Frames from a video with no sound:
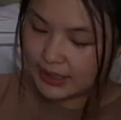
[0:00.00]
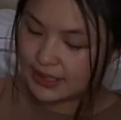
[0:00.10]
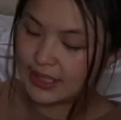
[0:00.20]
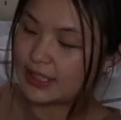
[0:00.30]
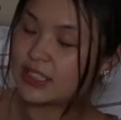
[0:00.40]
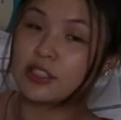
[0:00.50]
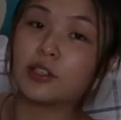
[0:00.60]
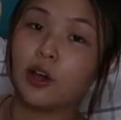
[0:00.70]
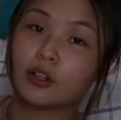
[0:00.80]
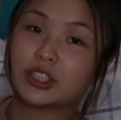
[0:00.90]
It's like these
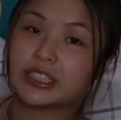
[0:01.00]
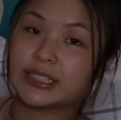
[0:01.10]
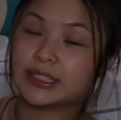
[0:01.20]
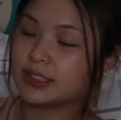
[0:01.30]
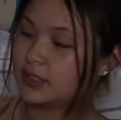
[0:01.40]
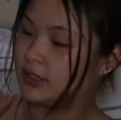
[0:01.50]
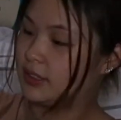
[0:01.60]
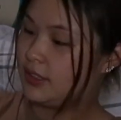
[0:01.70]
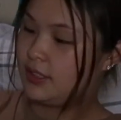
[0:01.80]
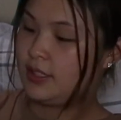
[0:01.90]
long jeans,
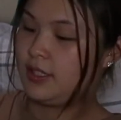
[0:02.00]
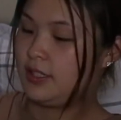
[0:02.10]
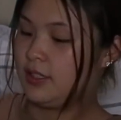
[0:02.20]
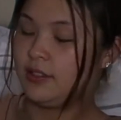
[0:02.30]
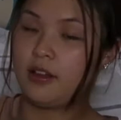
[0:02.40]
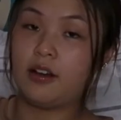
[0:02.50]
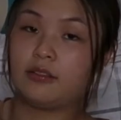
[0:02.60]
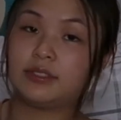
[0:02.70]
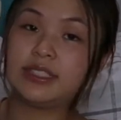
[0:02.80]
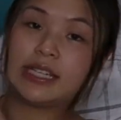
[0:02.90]

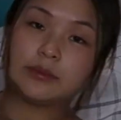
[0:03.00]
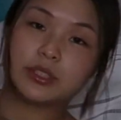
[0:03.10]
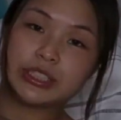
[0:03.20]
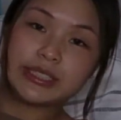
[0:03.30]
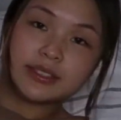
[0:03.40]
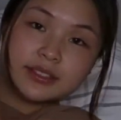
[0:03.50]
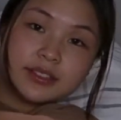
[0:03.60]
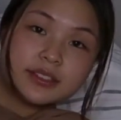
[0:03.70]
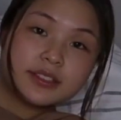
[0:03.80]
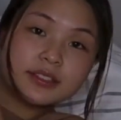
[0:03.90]
long denim jeans.